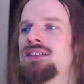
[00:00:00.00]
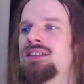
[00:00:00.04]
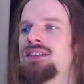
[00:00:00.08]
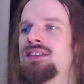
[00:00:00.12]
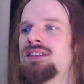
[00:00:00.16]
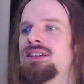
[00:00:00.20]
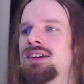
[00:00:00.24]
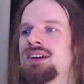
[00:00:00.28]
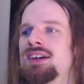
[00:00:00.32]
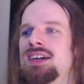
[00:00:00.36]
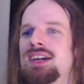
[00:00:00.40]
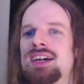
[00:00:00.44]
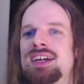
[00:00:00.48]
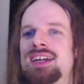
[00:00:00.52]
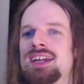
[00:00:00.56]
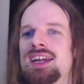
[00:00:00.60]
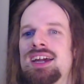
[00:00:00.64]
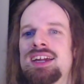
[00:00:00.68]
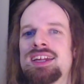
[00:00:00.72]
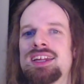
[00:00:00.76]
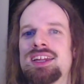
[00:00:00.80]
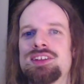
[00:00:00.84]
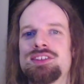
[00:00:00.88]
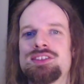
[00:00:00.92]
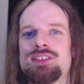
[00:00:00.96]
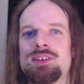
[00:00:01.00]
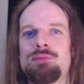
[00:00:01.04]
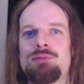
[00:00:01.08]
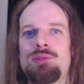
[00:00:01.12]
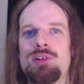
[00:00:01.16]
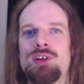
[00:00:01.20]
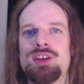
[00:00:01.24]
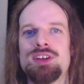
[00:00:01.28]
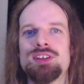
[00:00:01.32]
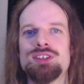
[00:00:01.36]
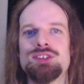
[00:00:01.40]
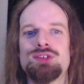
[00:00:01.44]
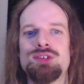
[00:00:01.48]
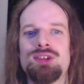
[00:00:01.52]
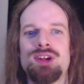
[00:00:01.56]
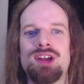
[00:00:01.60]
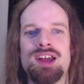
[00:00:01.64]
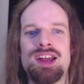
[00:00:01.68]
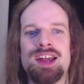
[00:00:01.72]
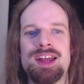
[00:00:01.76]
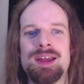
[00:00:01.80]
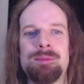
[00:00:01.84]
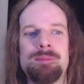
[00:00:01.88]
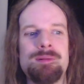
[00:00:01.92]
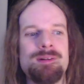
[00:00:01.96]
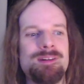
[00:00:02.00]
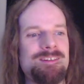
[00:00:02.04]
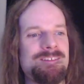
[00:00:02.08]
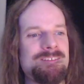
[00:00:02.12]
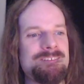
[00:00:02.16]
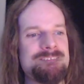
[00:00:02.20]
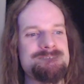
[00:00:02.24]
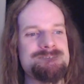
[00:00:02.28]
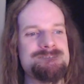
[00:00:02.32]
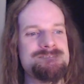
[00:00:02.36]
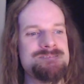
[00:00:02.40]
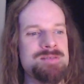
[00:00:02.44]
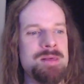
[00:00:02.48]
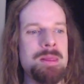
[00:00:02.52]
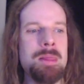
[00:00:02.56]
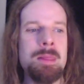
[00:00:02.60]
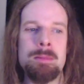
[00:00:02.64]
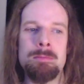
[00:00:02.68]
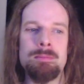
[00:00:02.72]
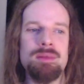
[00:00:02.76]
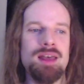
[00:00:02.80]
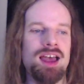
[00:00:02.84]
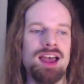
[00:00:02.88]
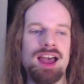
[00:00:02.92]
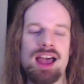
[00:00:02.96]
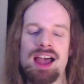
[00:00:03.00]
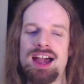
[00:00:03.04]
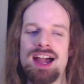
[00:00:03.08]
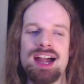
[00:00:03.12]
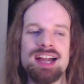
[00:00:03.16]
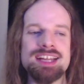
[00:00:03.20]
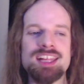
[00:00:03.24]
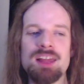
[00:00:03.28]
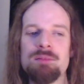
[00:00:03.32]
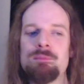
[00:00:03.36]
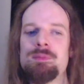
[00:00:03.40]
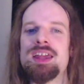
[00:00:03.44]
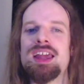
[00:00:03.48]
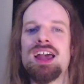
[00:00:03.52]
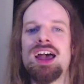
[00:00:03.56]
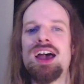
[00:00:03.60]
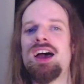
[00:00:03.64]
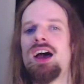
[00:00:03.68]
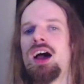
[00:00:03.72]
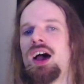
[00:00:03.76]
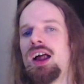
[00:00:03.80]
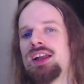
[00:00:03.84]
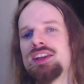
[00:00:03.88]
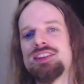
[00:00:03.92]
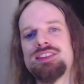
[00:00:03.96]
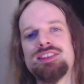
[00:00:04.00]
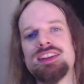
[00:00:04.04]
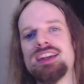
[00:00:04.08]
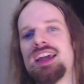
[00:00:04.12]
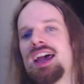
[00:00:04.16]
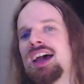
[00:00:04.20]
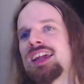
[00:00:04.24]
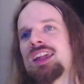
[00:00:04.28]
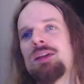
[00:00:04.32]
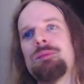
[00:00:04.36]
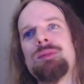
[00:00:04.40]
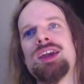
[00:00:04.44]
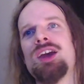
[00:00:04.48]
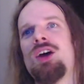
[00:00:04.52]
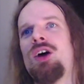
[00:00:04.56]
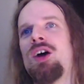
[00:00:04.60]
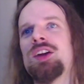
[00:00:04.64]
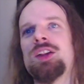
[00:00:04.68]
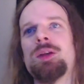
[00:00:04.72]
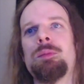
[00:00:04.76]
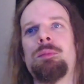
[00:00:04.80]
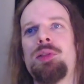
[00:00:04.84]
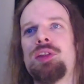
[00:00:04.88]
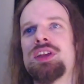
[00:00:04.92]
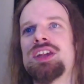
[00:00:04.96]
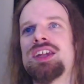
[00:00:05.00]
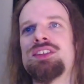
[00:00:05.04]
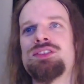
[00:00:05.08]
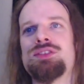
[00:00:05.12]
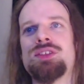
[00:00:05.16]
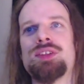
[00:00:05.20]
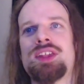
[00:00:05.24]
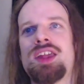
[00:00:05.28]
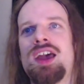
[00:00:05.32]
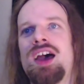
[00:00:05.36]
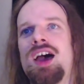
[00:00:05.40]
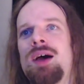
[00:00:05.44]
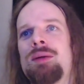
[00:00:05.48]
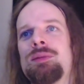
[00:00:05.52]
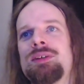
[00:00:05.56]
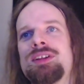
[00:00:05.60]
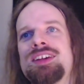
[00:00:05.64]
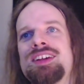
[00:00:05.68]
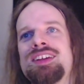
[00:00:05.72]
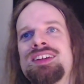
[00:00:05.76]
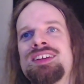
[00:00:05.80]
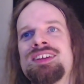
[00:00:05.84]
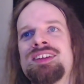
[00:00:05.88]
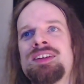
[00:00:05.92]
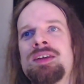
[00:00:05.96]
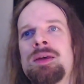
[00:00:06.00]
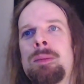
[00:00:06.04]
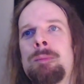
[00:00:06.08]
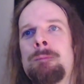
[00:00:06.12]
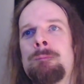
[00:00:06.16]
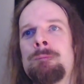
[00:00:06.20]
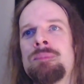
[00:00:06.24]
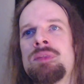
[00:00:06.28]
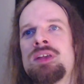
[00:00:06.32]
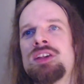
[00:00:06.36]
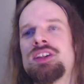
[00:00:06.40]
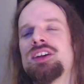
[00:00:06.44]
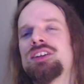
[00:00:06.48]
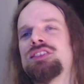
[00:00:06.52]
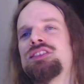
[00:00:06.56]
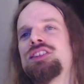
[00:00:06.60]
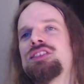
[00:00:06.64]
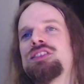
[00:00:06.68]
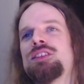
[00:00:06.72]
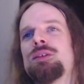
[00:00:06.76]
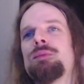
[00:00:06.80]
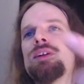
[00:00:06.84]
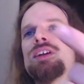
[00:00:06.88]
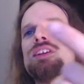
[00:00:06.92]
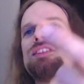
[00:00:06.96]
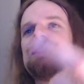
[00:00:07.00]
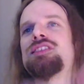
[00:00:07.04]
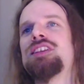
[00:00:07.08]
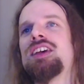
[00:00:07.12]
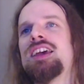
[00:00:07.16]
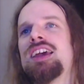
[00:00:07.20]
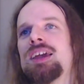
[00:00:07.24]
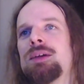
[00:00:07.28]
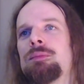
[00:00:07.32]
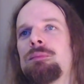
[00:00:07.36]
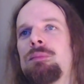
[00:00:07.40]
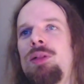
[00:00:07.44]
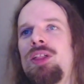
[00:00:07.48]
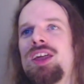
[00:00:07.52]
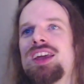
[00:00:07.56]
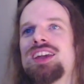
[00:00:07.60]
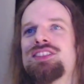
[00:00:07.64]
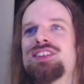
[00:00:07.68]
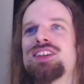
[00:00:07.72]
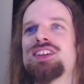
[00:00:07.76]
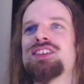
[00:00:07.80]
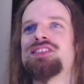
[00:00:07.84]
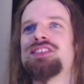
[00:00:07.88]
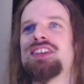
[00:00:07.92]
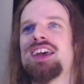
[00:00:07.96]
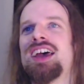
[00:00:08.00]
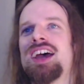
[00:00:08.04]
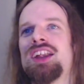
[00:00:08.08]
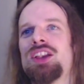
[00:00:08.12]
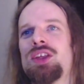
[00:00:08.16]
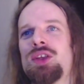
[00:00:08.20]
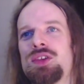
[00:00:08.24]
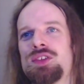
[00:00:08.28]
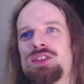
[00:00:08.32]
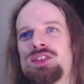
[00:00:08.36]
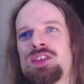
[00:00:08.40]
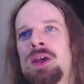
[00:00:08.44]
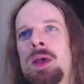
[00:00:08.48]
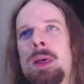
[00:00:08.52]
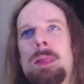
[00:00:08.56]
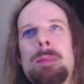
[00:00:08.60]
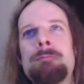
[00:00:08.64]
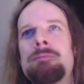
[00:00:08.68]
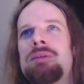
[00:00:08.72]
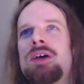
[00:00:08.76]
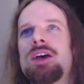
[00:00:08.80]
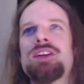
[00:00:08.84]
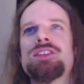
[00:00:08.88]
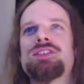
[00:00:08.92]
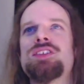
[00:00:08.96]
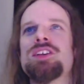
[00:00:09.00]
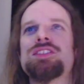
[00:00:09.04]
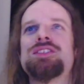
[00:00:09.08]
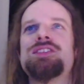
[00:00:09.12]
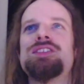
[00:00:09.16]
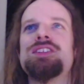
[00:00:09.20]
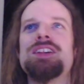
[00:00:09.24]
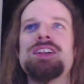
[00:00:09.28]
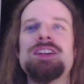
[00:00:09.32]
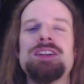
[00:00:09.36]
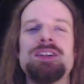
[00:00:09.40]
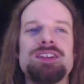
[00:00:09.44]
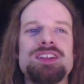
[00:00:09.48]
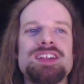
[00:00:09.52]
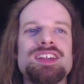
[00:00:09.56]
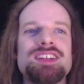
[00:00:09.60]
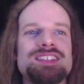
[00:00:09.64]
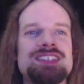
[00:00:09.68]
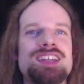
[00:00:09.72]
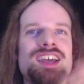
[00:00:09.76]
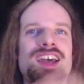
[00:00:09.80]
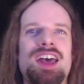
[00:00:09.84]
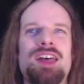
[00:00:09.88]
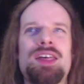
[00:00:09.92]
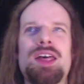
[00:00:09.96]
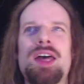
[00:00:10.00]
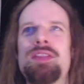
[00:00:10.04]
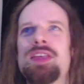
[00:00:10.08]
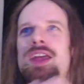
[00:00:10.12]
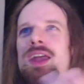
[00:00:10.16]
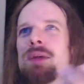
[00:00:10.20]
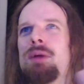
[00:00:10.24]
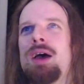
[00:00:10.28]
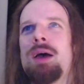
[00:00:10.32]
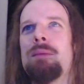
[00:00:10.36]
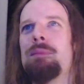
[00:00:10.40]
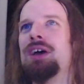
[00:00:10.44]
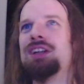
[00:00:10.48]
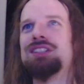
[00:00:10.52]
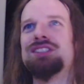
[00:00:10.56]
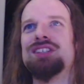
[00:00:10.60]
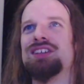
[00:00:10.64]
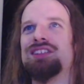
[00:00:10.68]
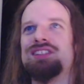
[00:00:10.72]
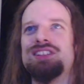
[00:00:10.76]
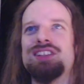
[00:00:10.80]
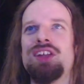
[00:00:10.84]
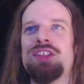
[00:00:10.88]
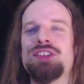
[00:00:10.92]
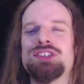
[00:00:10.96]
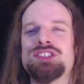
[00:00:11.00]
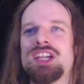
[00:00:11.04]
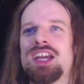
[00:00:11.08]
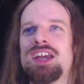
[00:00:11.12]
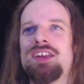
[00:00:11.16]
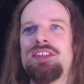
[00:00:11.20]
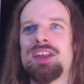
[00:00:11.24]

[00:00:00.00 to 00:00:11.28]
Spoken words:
I guess I'm running dry, but I can be honestly, I can be hard to please with comedy. Yeah, see, somebody's saying Blazing Saddles. See, yeah, I think I might mention this in another chat.